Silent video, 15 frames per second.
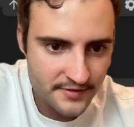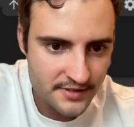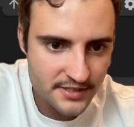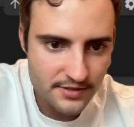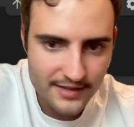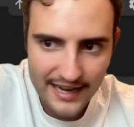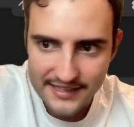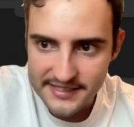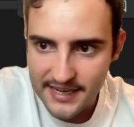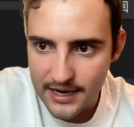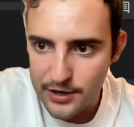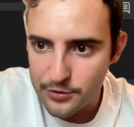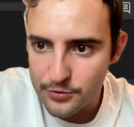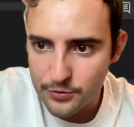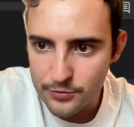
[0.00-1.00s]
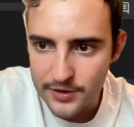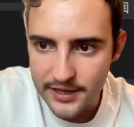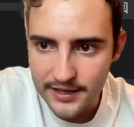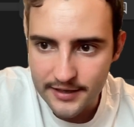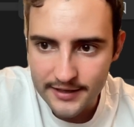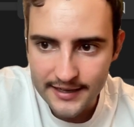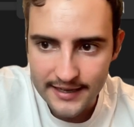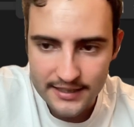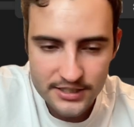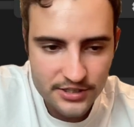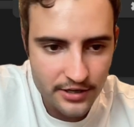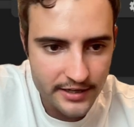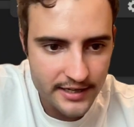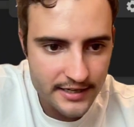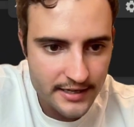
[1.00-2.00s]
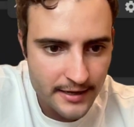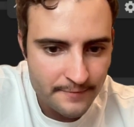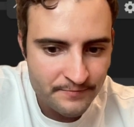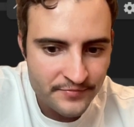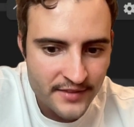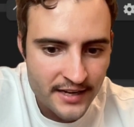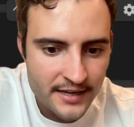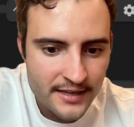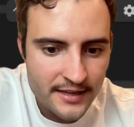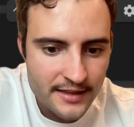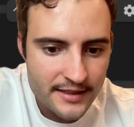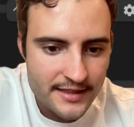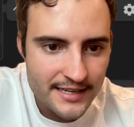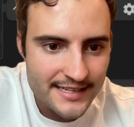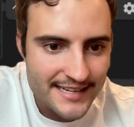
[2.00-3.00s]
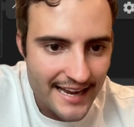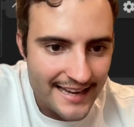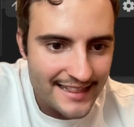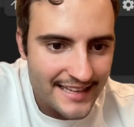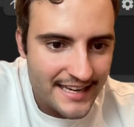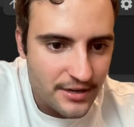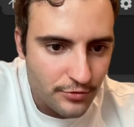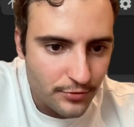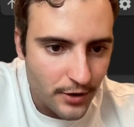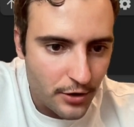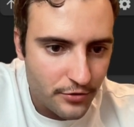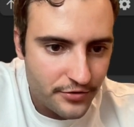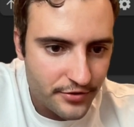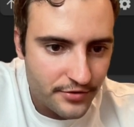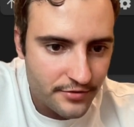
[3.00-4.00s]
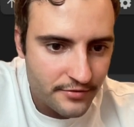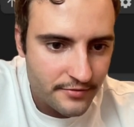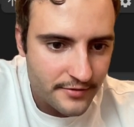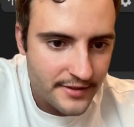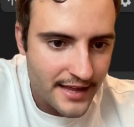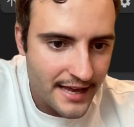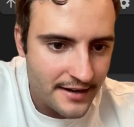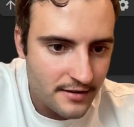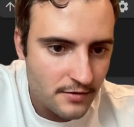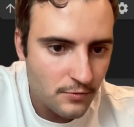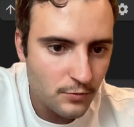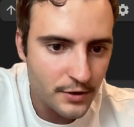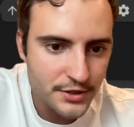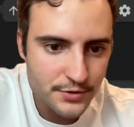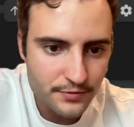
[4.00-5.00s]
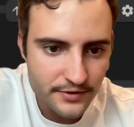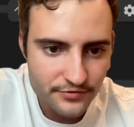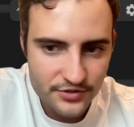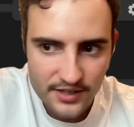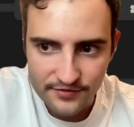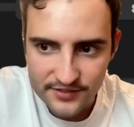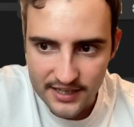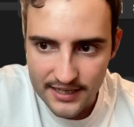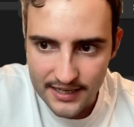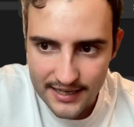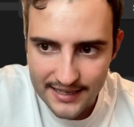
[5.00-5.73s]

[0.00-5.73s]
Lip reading: So that's how we get it started. The daily growth then, once we've shifted,